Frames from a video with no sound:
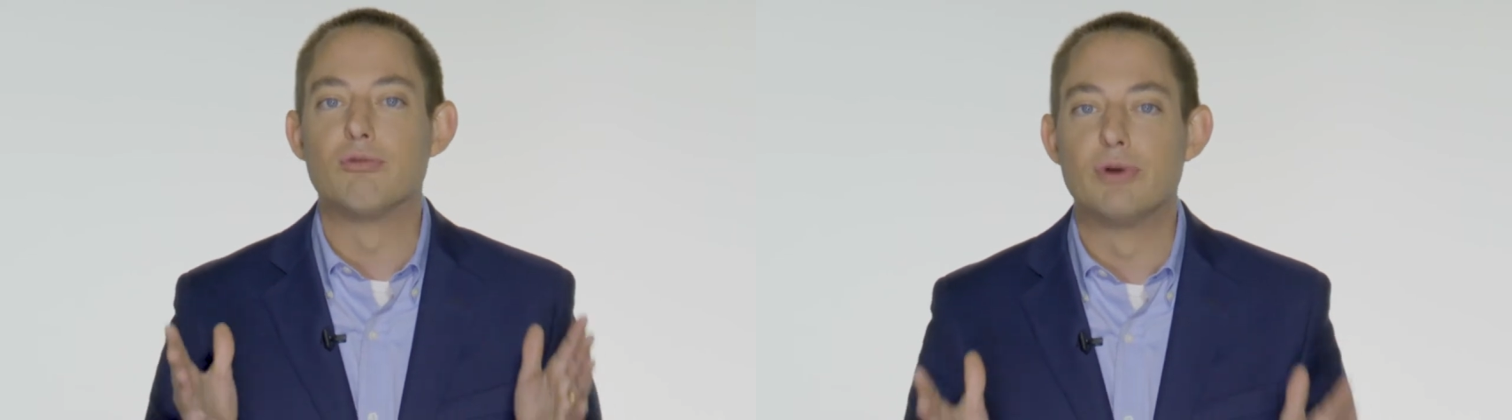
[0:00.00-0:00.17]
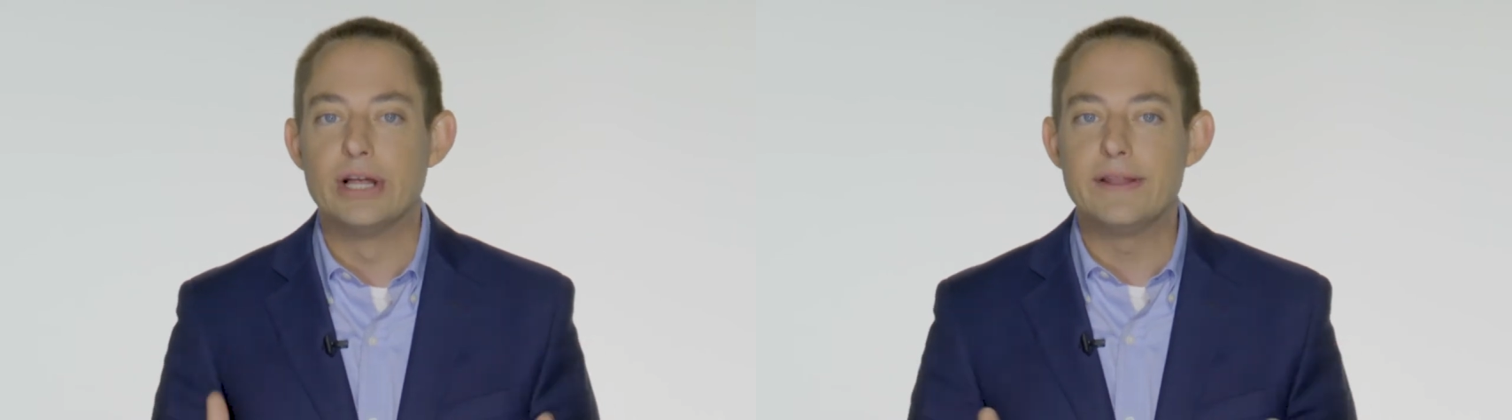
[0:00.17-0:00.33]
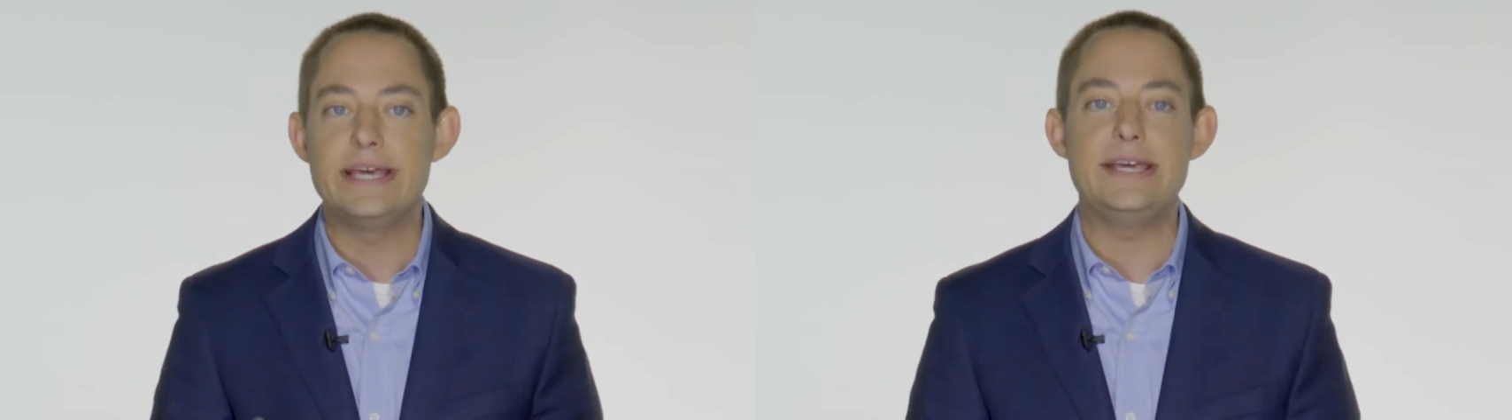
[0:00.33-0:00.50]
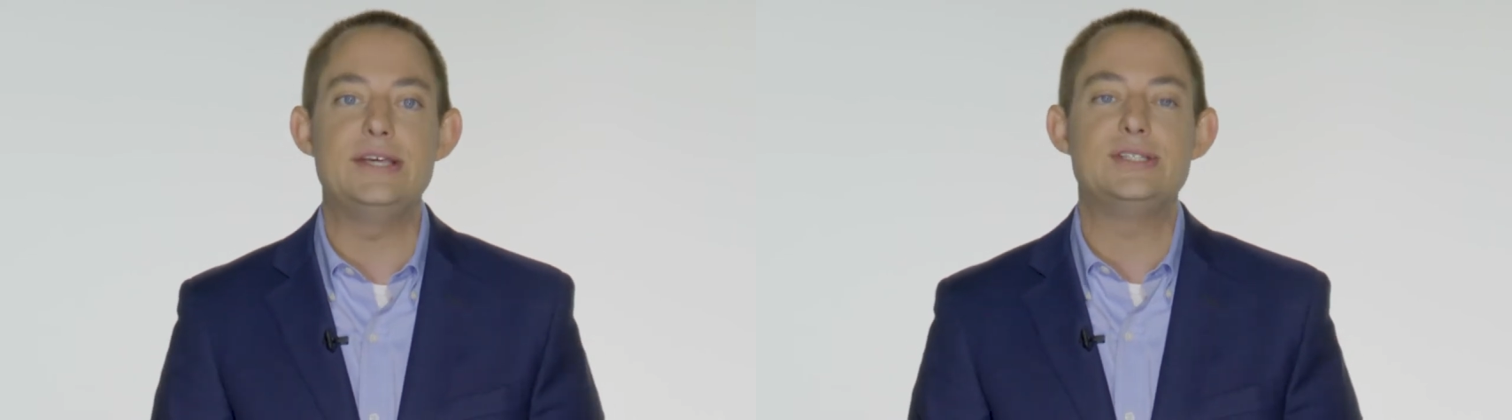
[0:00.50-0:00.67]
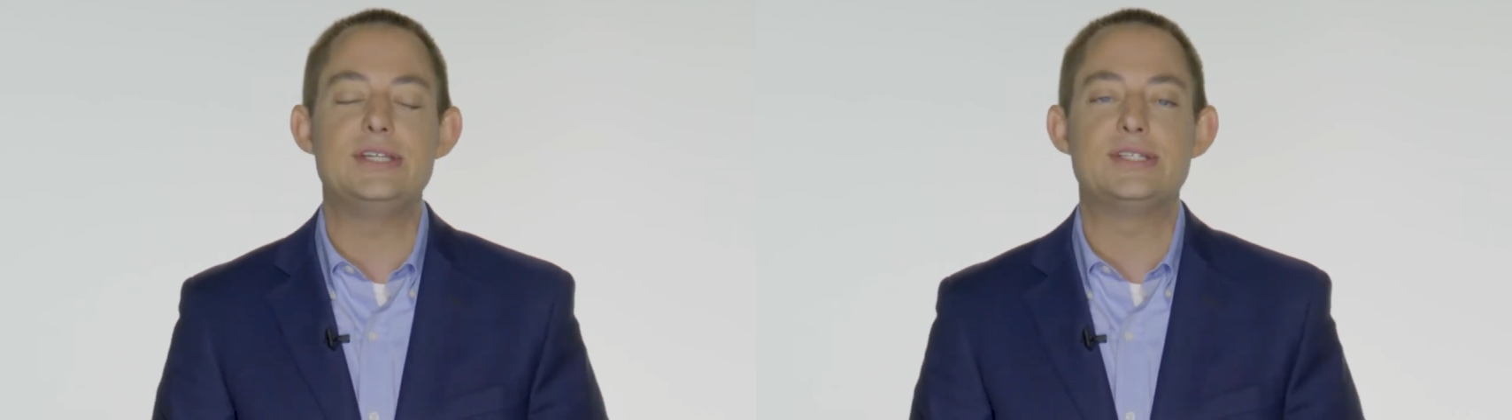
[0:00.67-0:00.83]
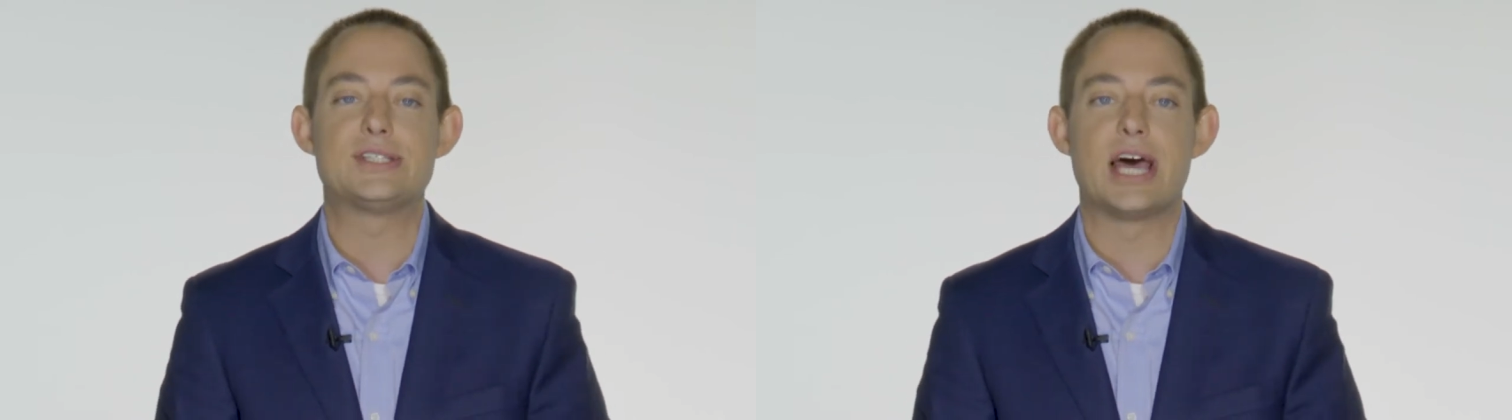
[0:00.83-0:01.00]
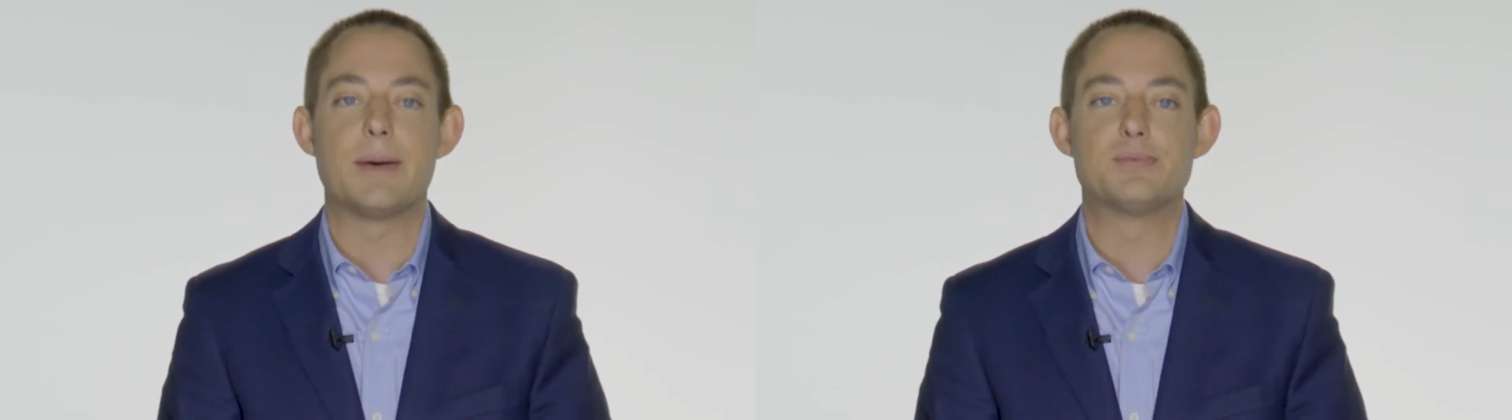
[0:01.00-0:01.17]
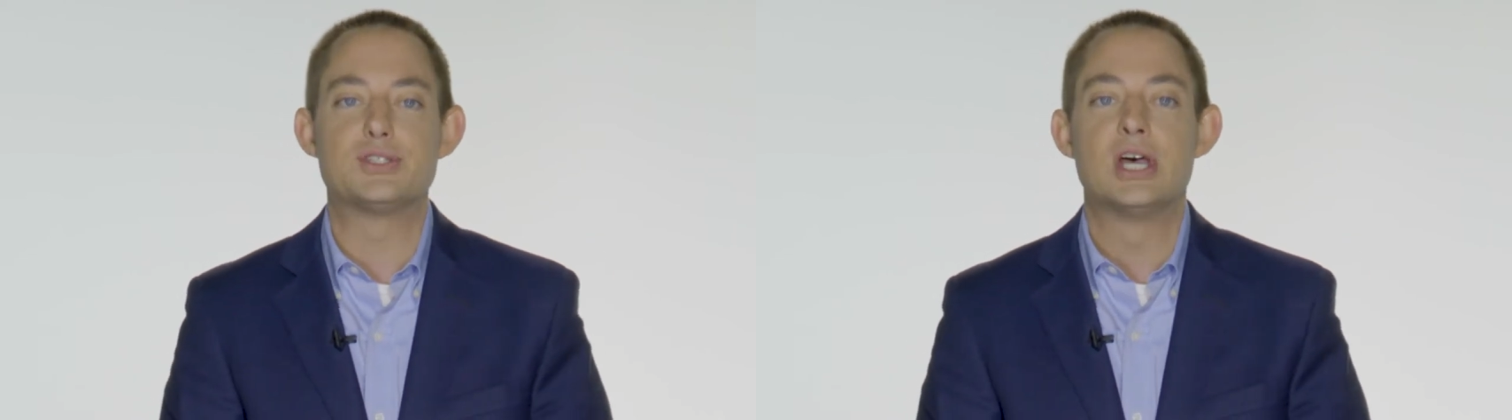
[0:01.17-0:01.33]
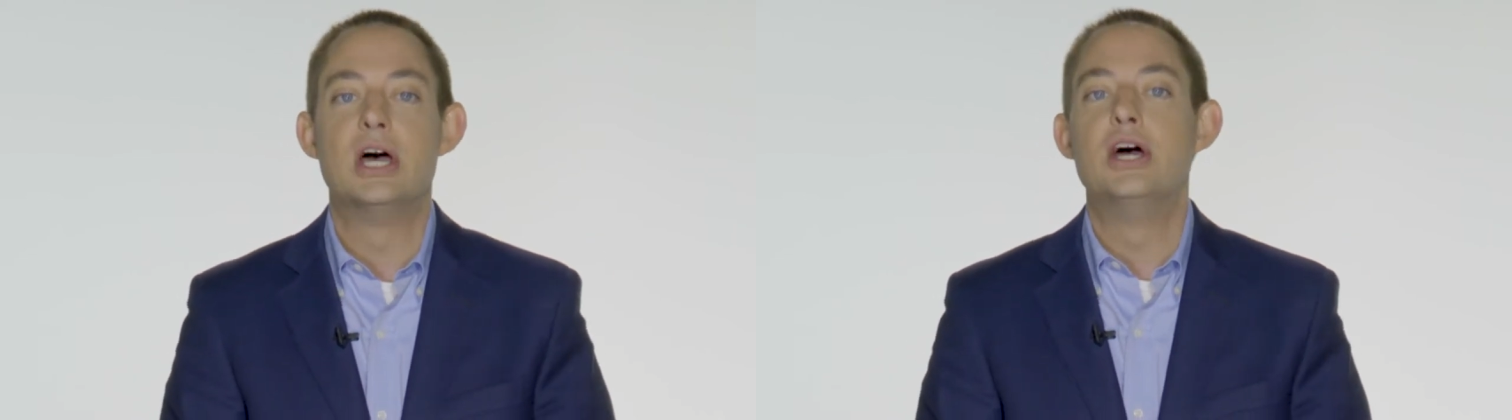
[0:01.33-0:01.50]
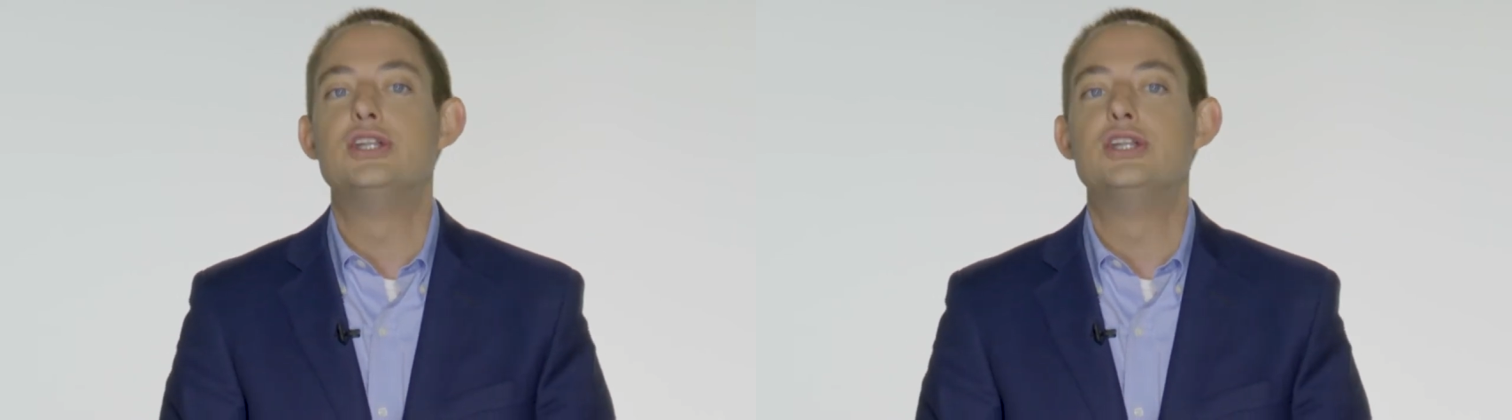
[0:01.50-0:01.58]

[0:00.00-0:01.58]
really easy steps